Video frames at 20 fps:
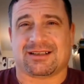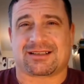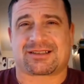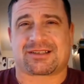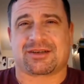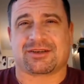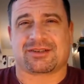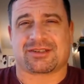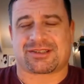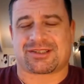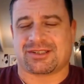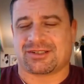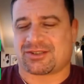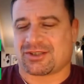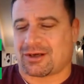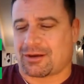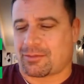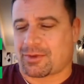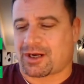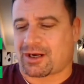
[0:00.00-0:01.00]
it's good to see
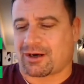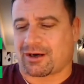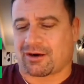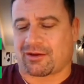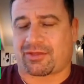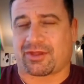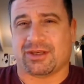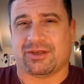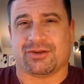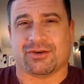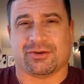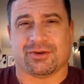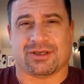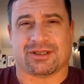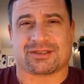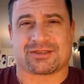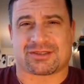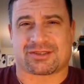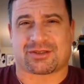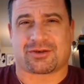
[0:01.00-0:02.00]
John McCarthy
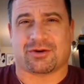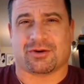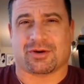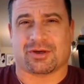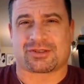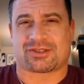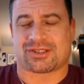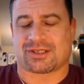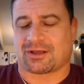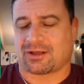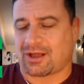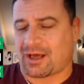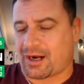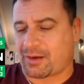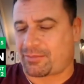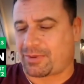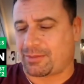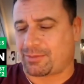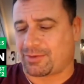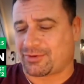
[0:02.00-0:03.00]
doing his course, and a
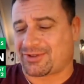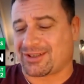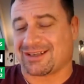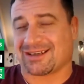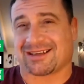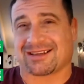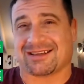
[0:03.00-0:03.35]
lot of people taking